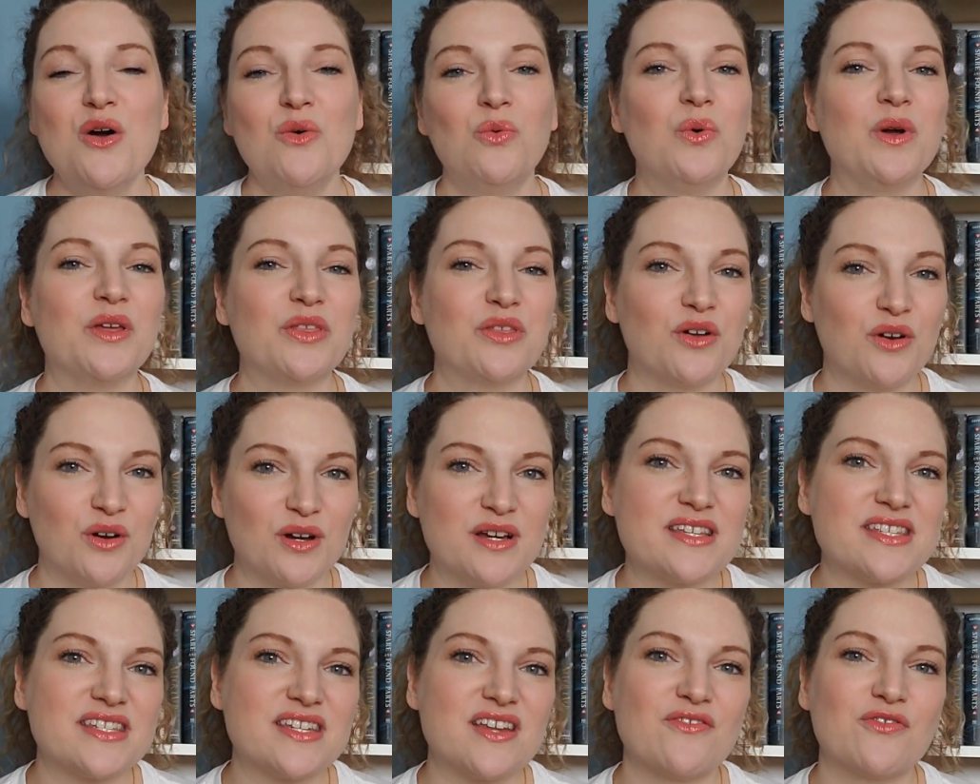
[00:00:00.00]
with
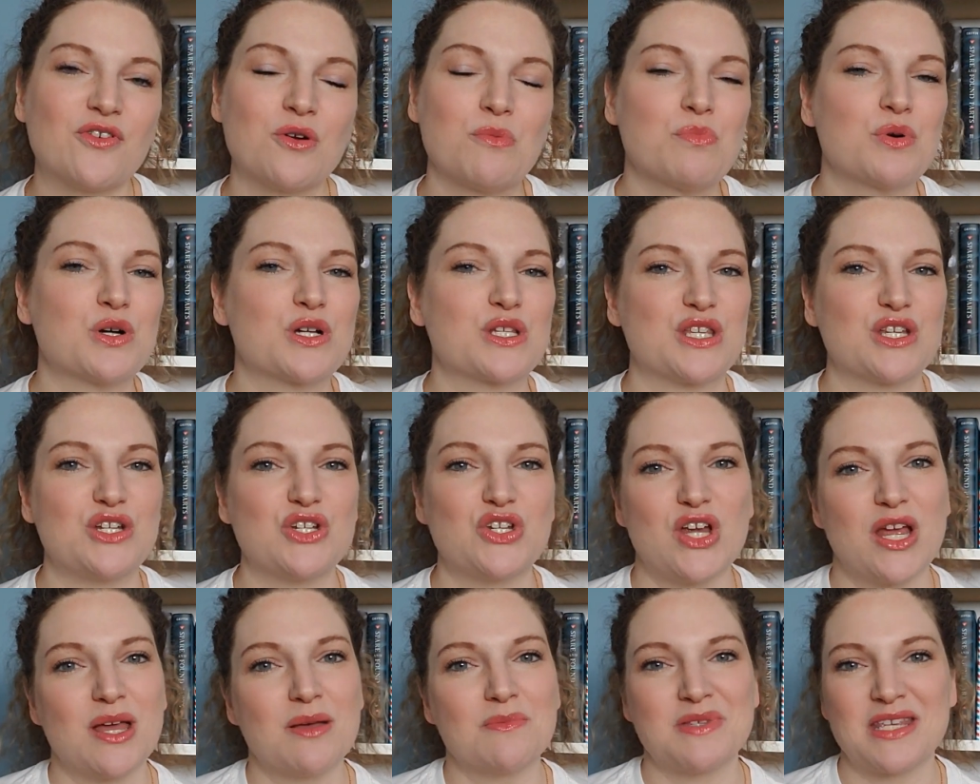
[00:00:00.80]
Krista from Books and
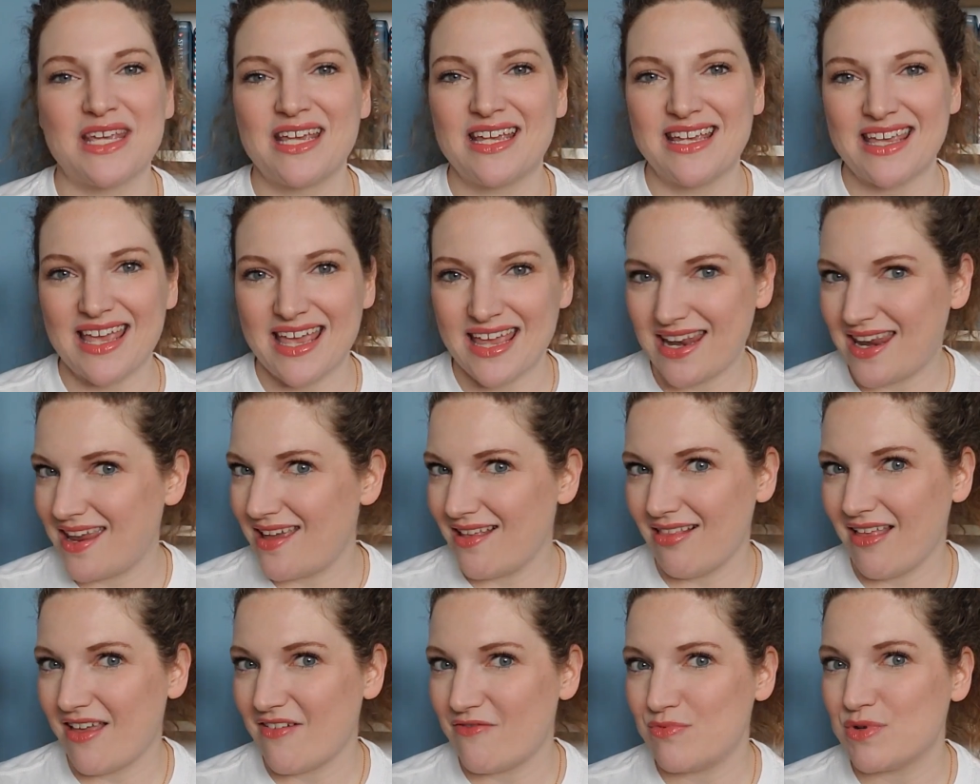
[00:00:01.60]
Jams and Katie
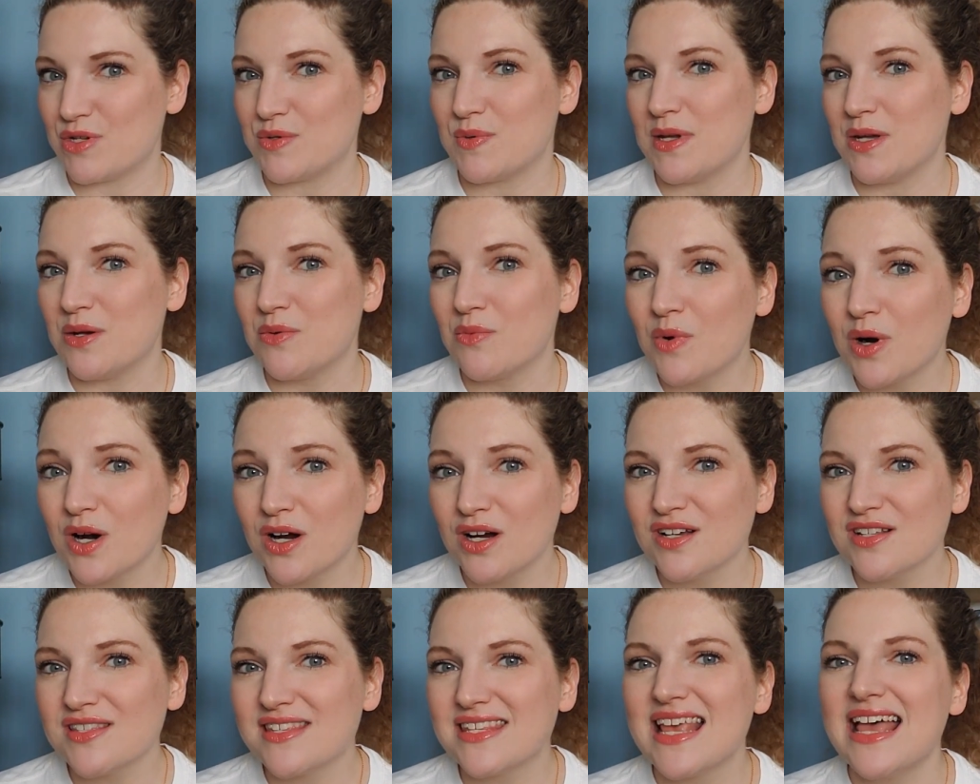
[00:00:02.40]
at Life Between
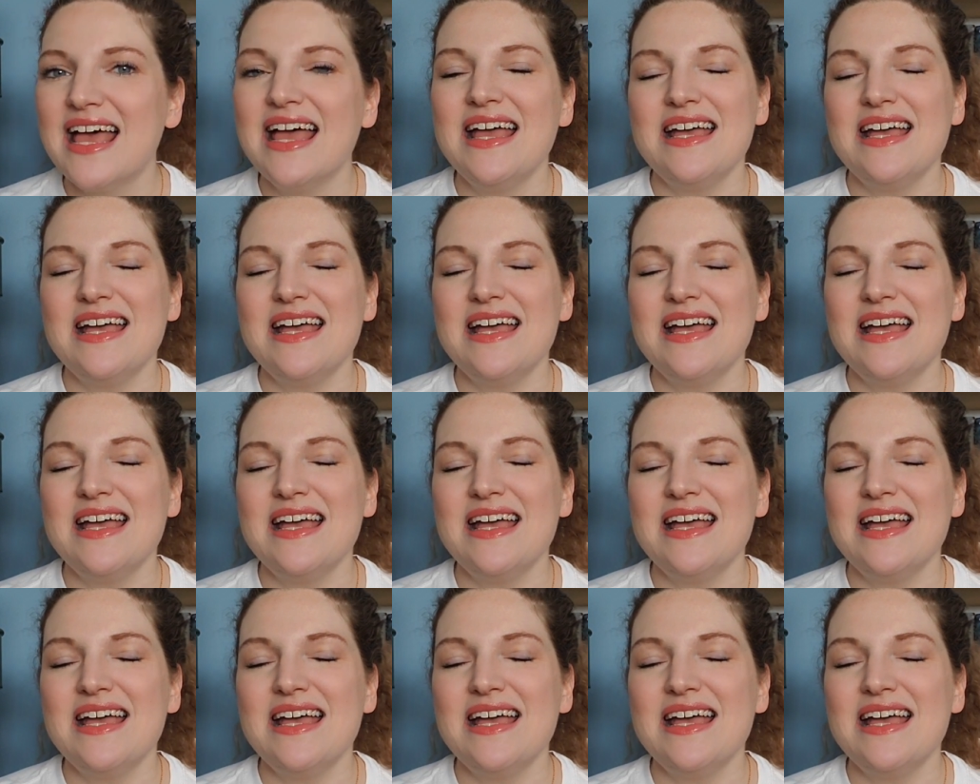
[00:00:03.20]
Words.